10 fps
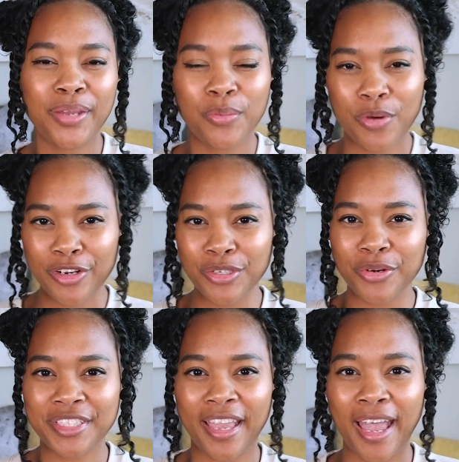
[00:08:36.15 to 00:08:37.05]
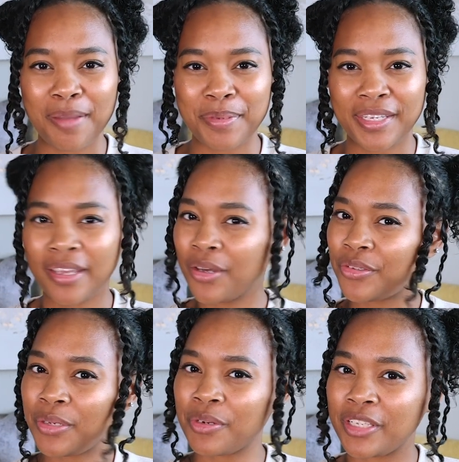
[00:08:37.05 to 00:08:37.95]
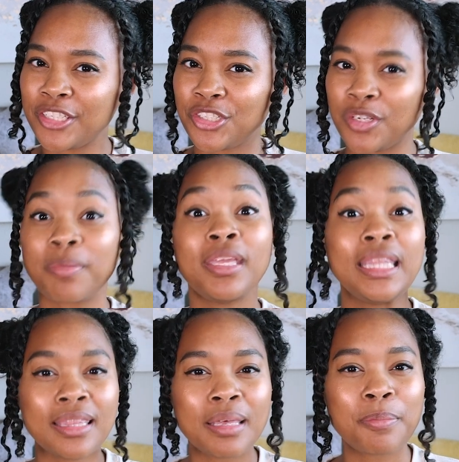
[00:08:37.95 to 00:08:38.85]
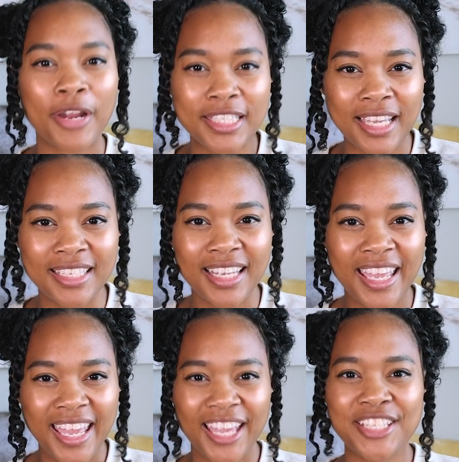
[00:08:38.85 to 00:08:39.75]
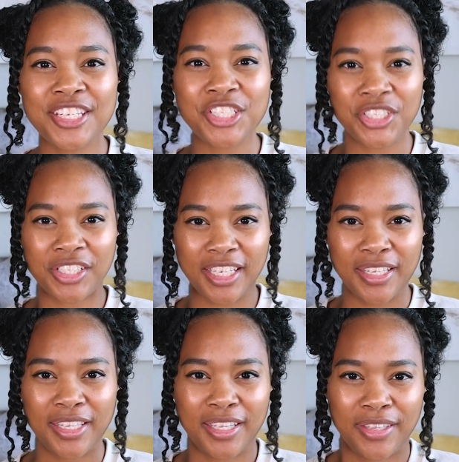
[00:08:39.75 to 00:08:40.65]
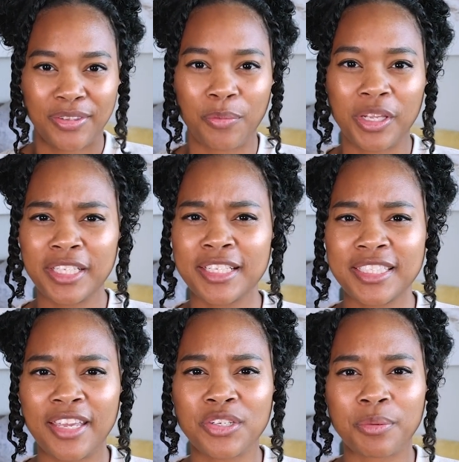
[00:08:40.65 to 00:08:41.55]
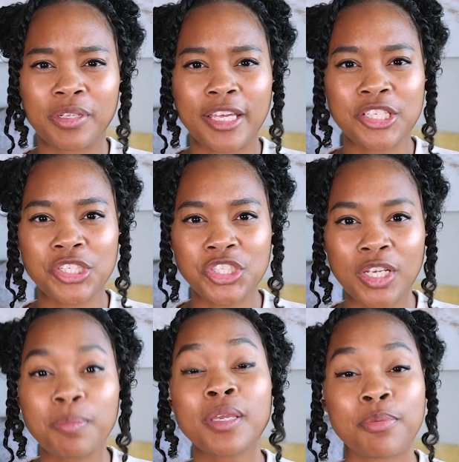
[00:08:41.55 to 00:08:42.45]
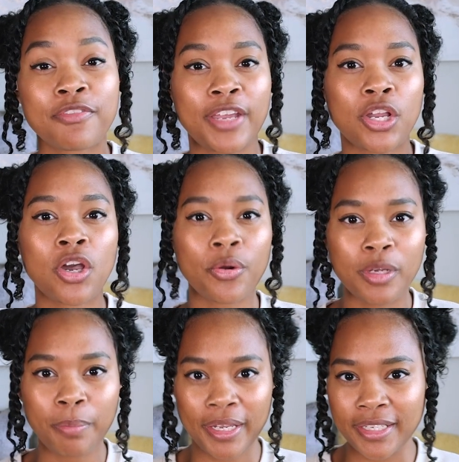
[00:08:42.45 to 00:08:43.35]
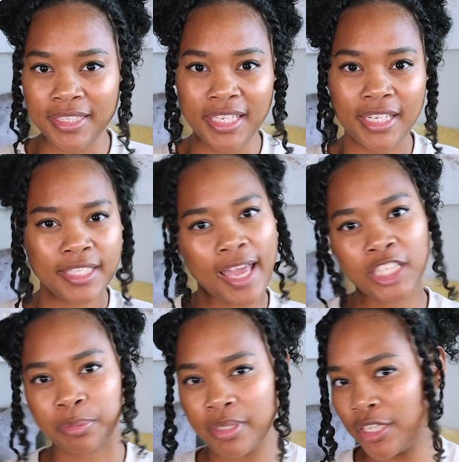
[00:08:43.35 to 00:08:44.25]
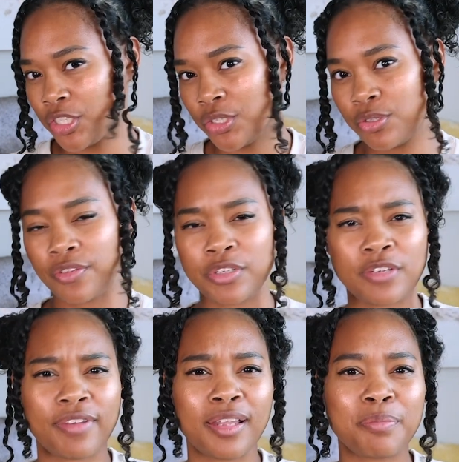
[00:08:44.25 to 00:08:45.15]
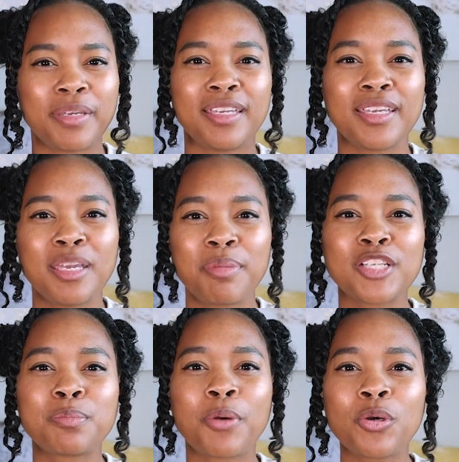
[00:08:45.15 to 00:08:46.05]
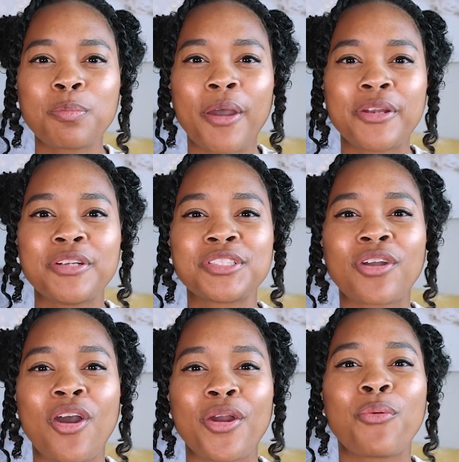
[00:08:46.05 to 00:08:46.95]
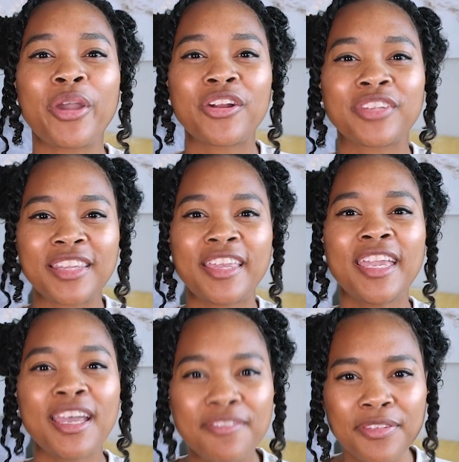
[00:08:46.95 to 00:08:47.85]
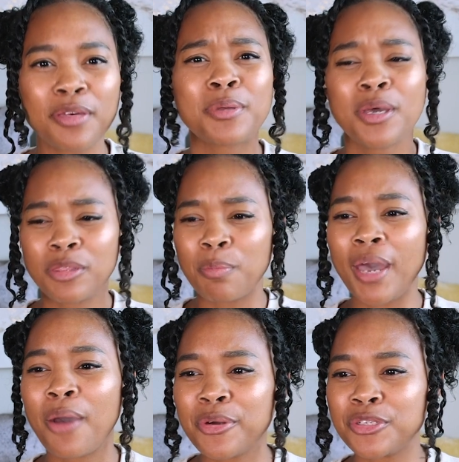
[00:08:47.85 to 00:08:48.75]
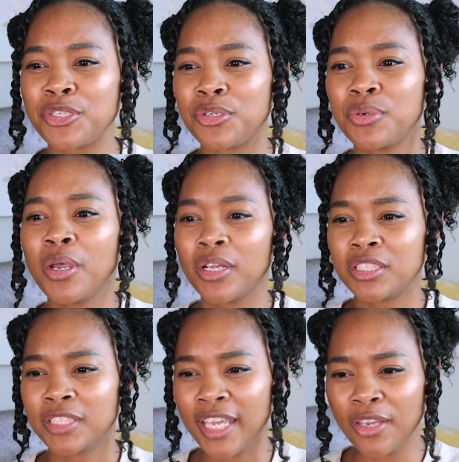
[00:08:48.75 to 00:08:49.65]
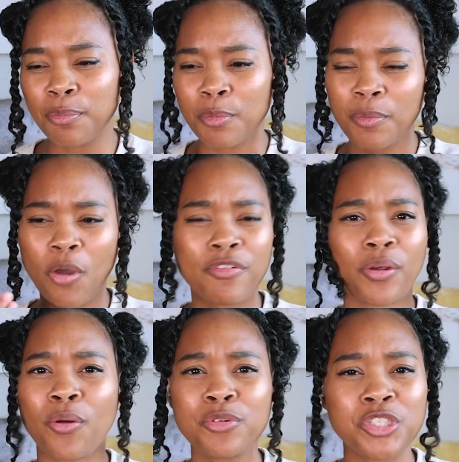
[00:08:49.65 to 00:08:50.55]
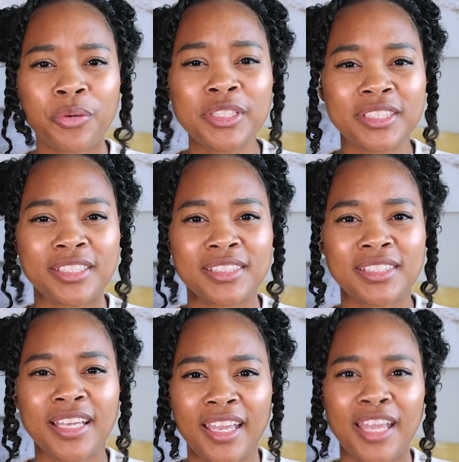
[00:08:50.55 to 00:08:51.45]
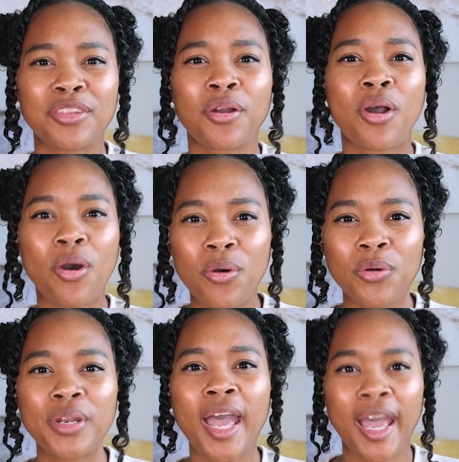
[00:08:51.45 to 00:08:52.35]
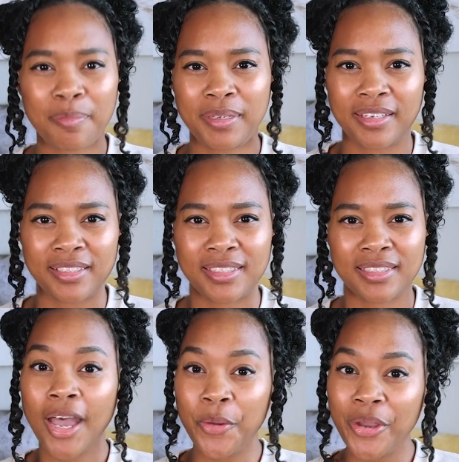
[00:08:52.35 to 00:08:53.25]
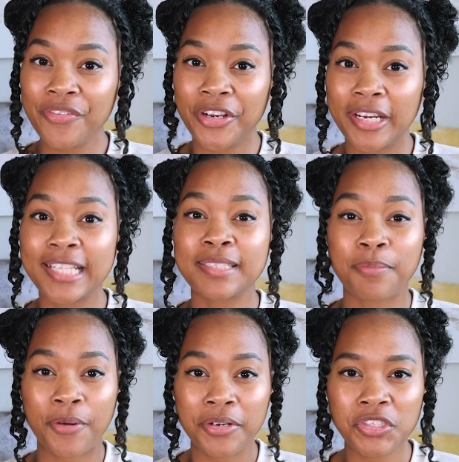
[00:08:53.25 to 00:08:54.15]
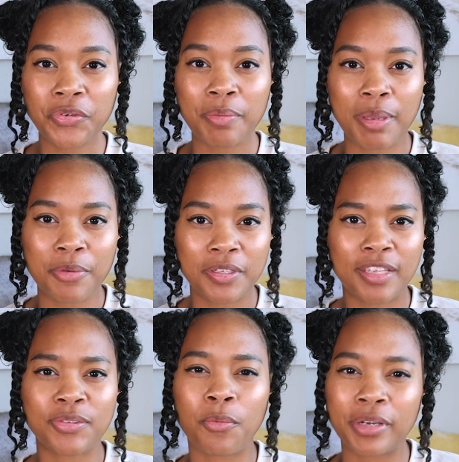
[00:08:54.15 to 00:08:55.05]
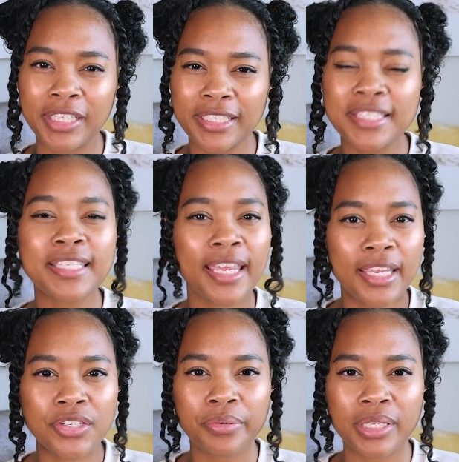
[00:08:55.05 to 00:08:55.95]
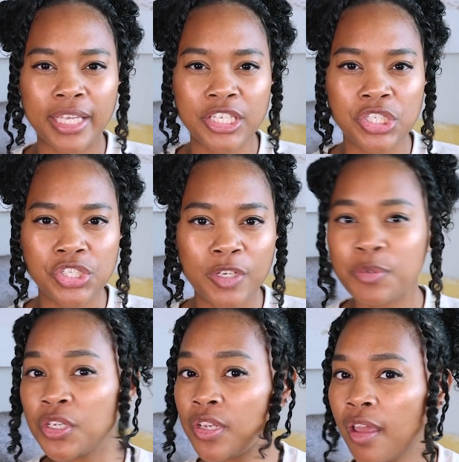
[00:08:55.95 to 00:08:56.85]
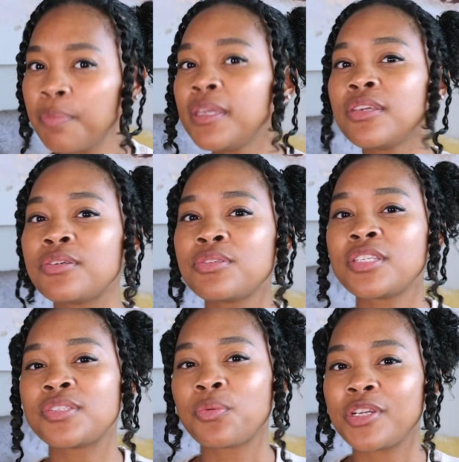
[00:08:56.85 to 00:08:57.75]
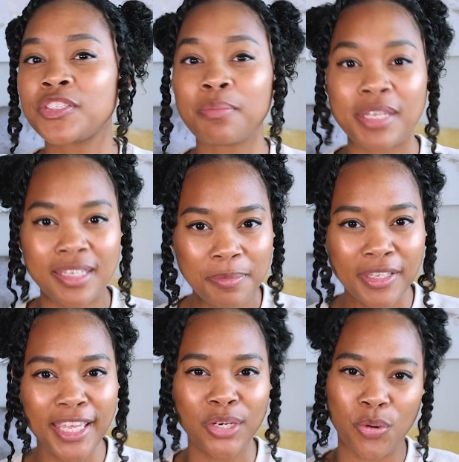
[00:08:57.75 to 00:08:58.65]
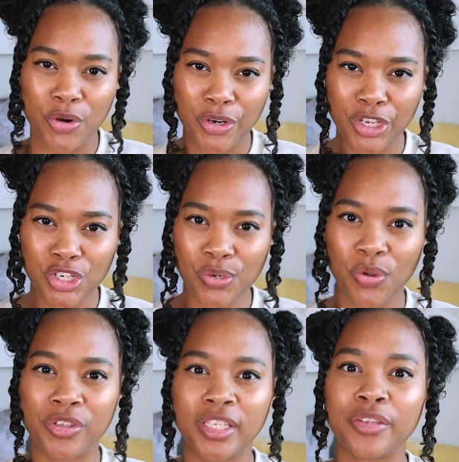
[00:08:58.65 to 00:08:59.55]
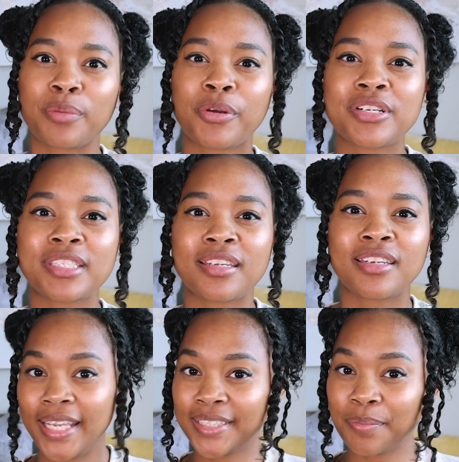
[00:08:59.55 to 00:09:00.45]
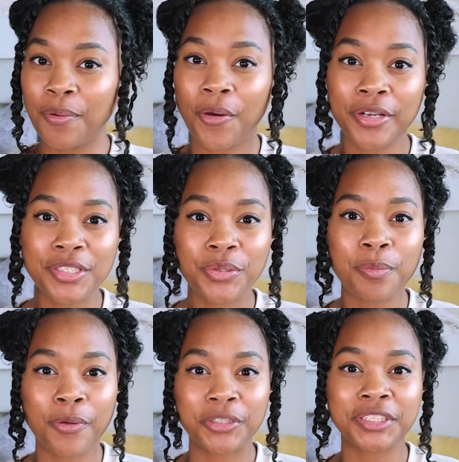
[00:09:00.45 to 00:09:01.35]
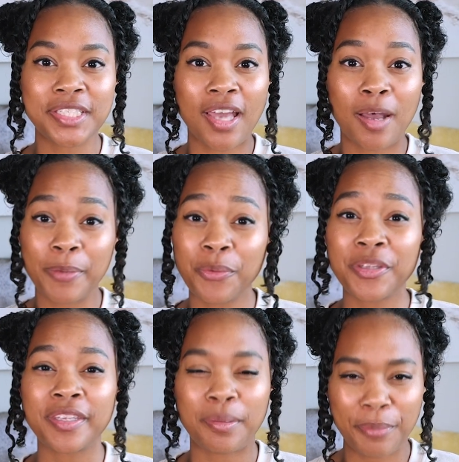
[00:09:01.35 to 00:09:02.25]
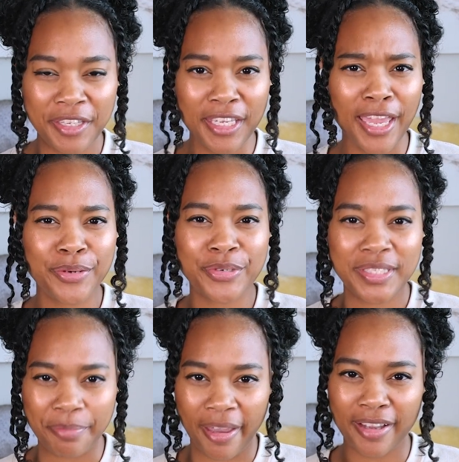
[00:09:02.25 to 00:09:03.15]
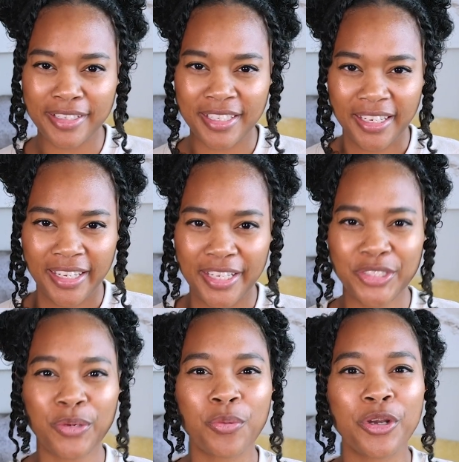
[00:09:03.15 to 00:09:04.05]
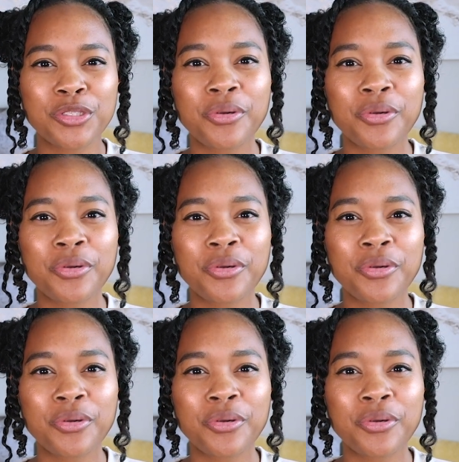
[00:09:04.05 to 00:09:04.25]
and work towards a happy and healthy relationship in the present. Additionally, the willingness to end a relationship can prevent codependency and attachment issues from developing because both partners are aware that they have the, the power to take over their own choices and their own happiness. However, it's important to remember that the willingness to end a relationship should not be used as a way to manipulate or control the other person. It's important to approach the topic with empathy and respect and to work